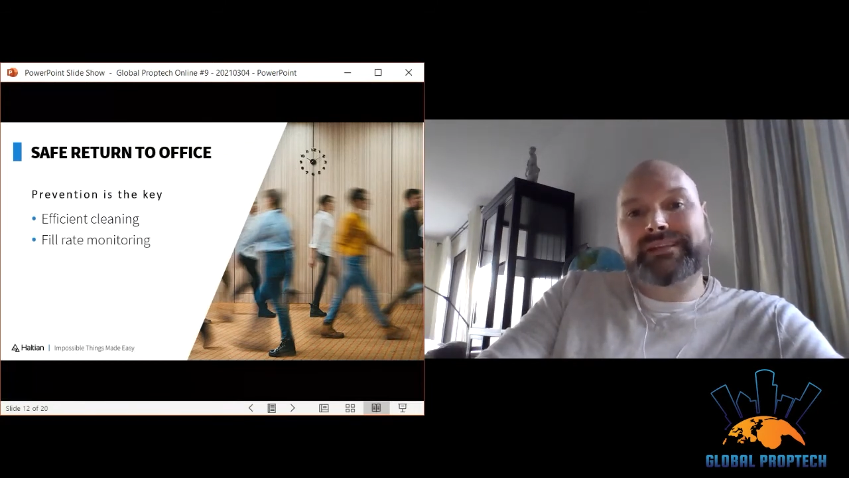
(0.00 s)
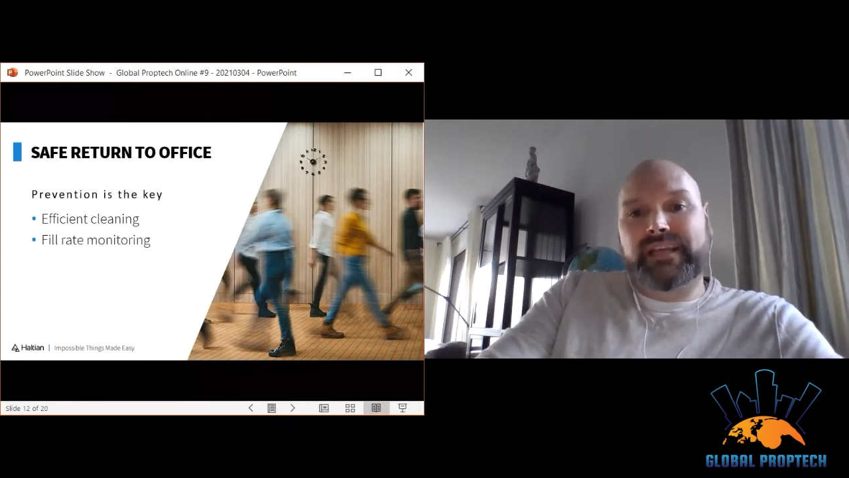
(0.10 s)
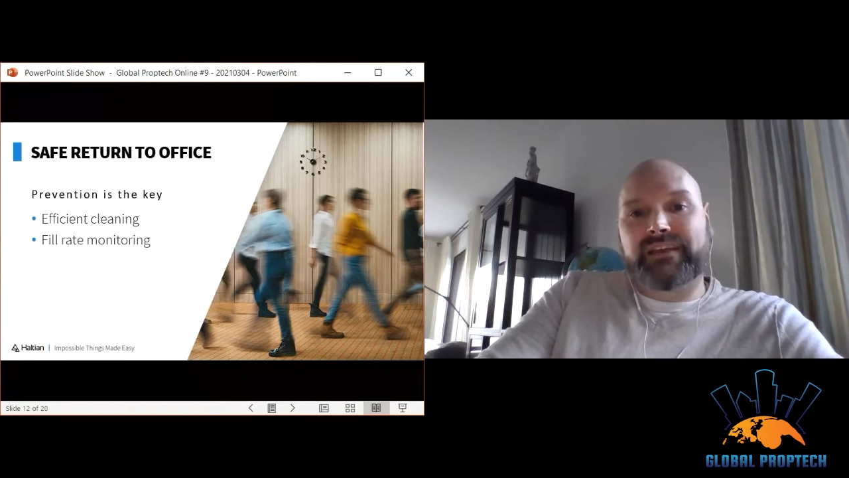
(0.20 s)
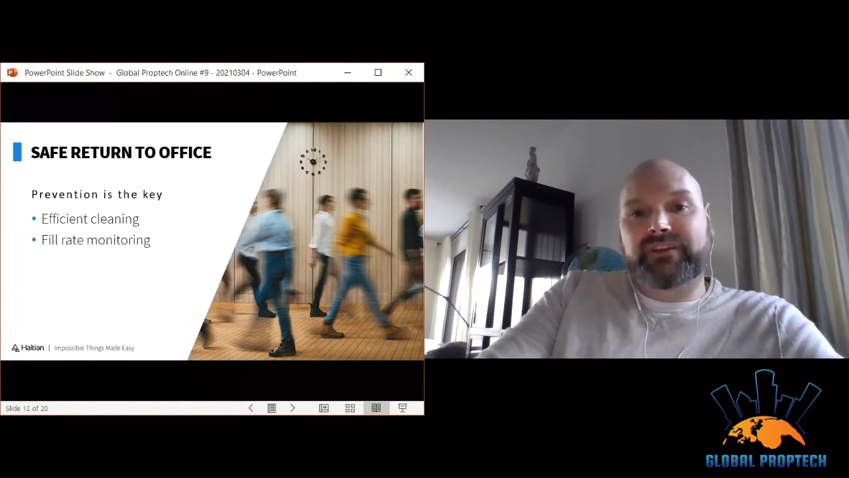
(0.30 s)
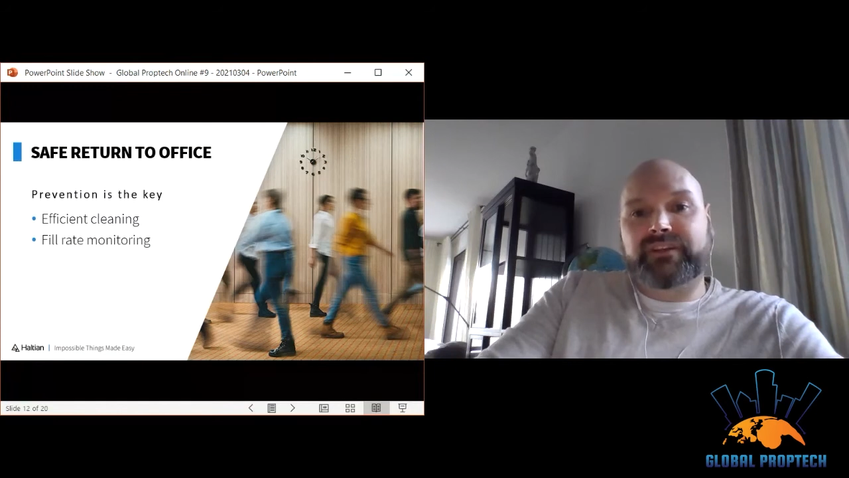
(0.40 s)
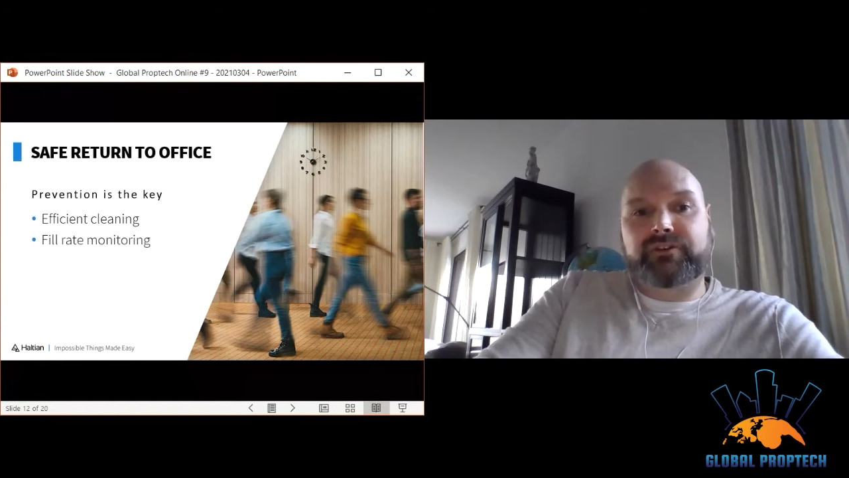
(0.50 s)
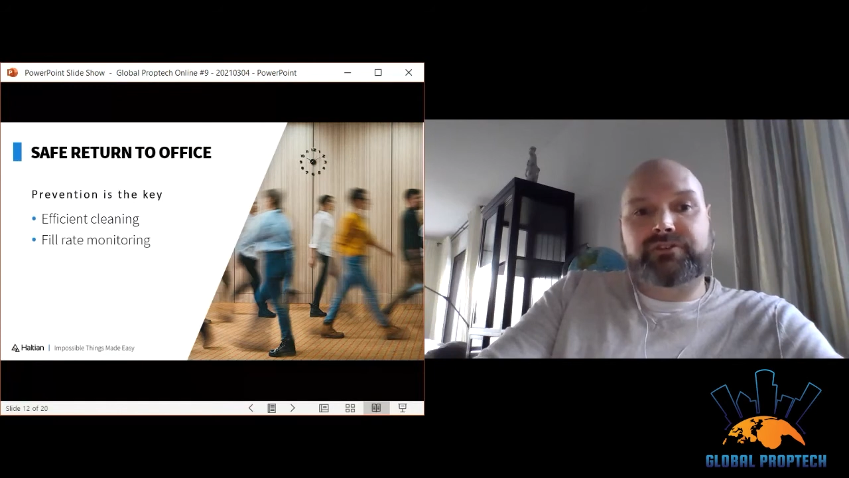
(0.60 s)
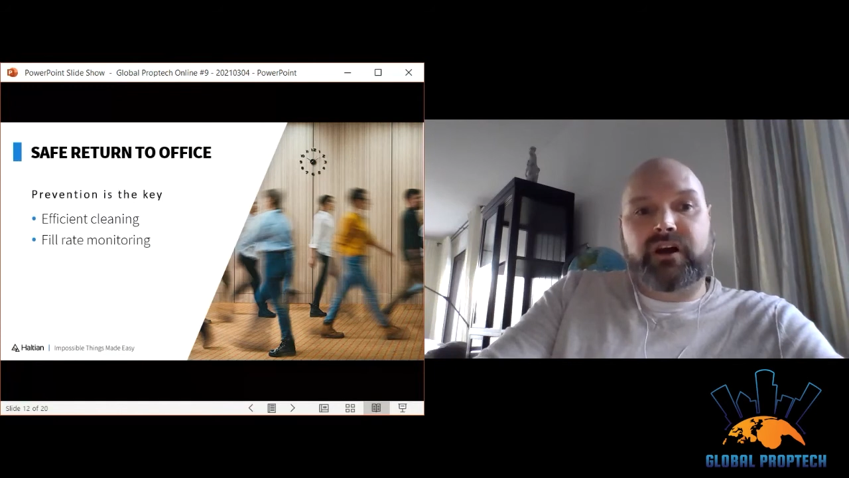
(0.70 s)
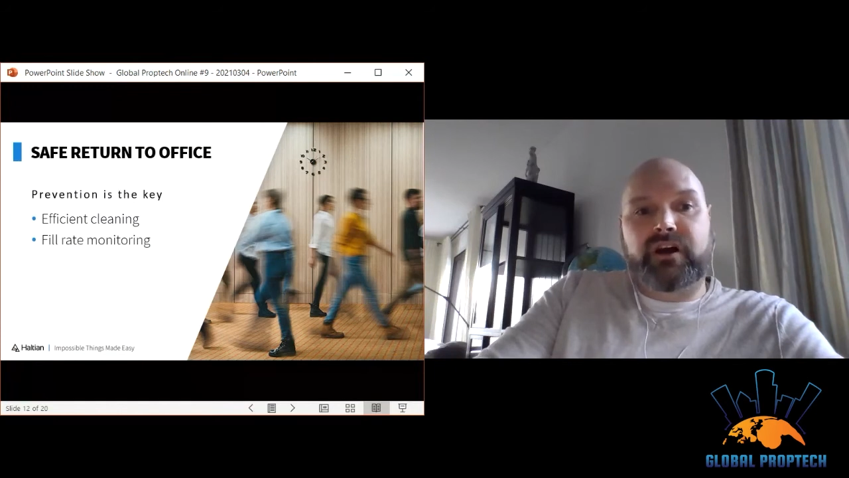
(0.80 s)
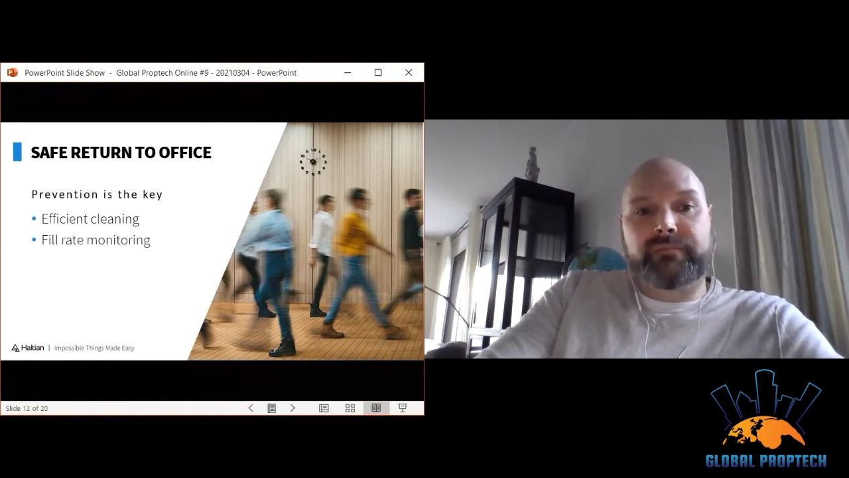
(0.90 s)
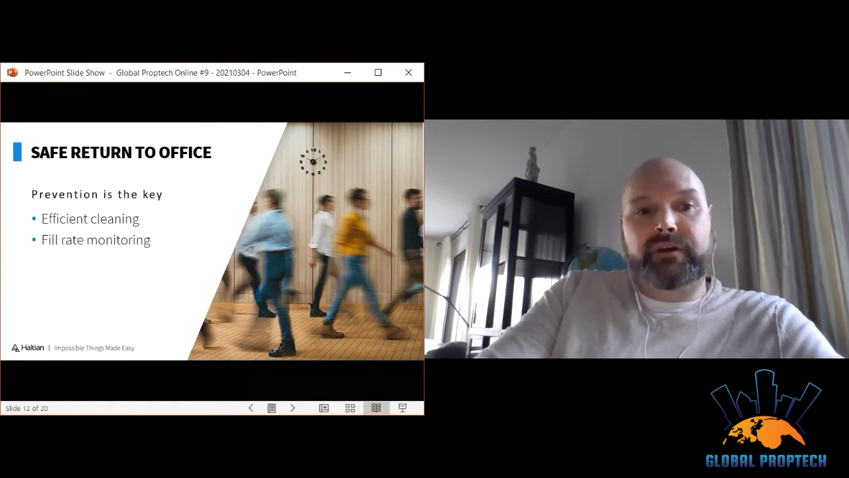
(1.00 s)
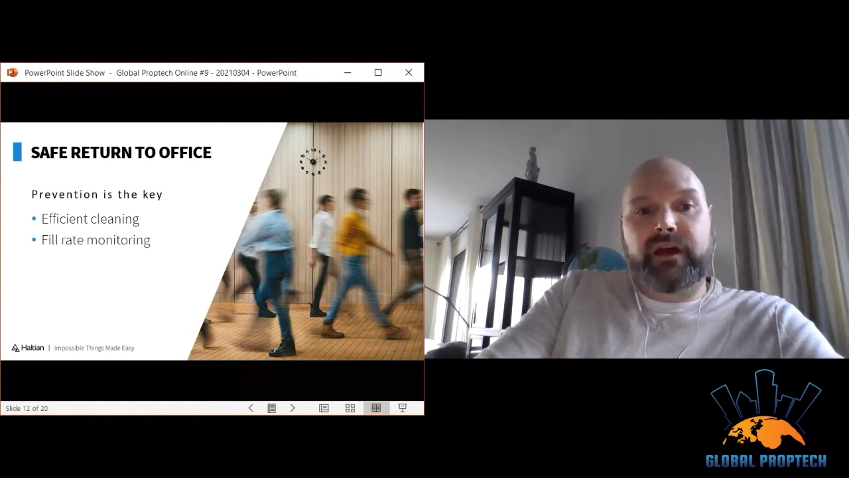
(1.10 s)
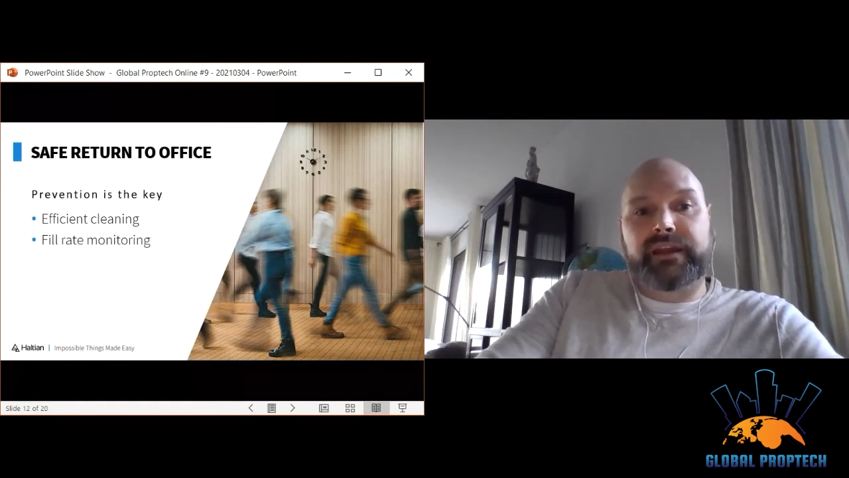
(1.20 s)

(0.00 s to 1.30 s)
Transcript: saving their time